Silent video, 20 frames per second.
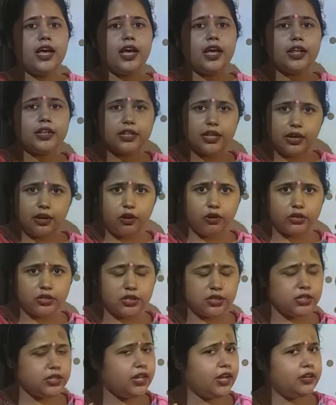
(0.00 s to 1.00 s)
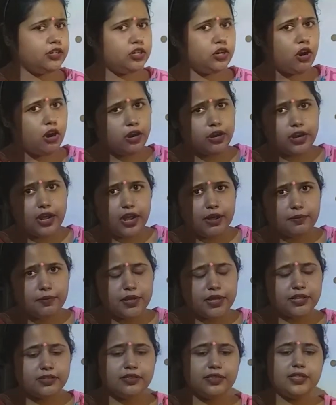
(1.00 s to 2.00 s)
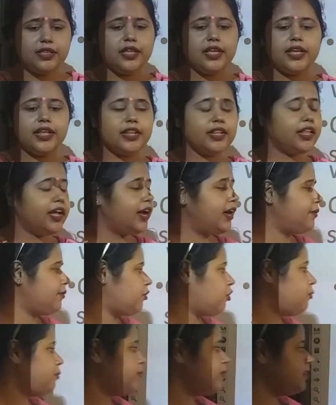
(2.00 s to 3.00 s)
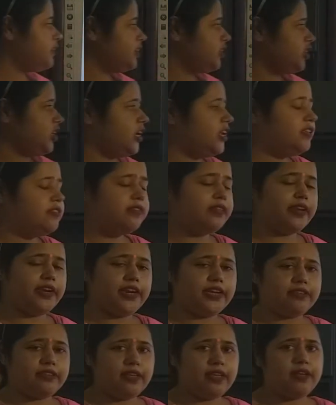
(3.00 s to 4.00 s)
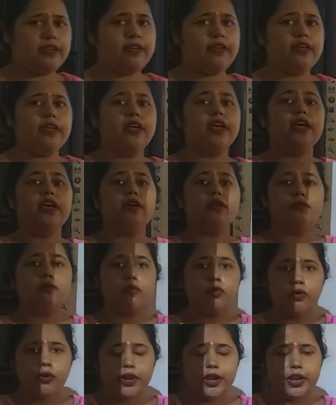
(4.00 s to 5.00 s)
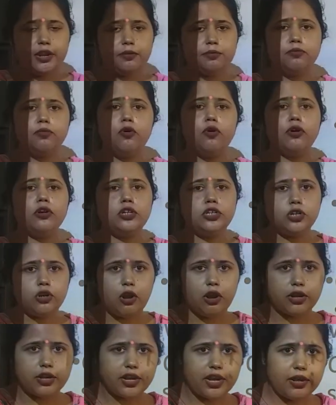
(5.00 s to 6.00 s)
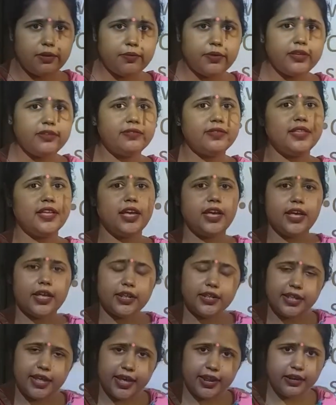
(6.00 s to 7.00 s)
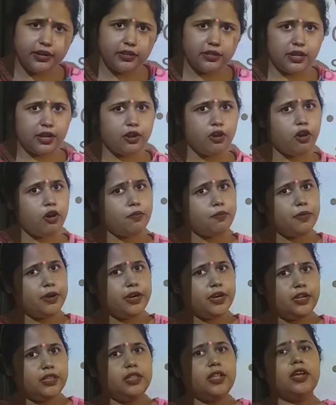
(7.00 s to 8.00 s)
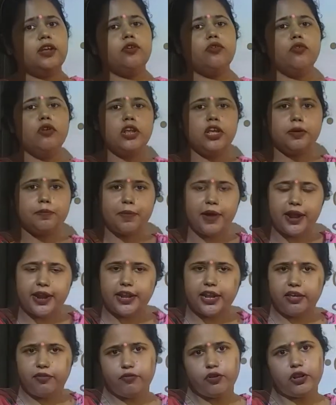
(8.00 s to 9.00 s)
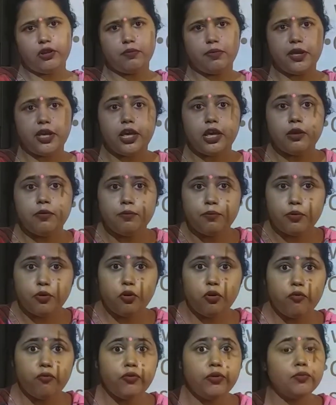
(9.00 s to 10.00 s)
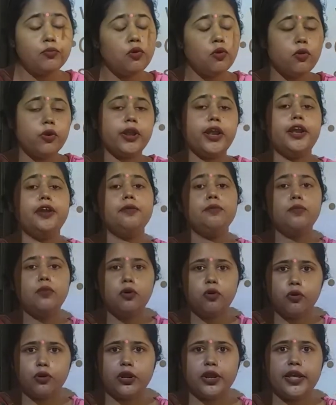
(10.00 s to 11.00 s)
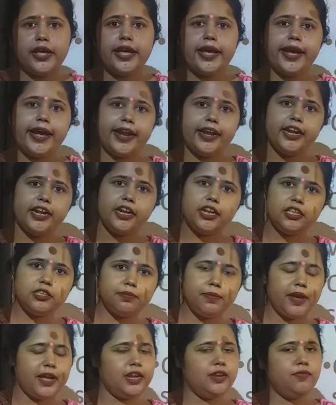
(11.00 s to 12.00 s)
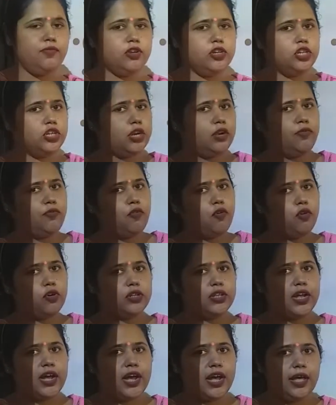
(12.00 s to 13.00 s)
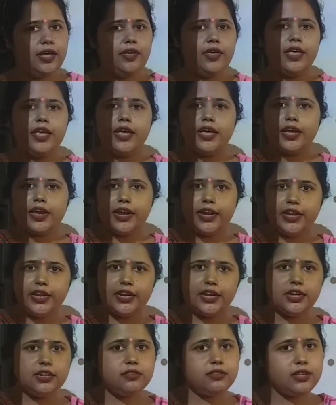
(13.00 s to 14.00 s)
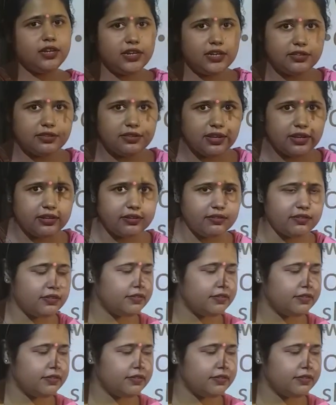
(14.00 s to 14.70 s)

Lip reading: the shortcomings, the opposition is raising more and more shortcomings, then the government, the ruling party will be improved more and more, and it is beneficial for the Indian citizens.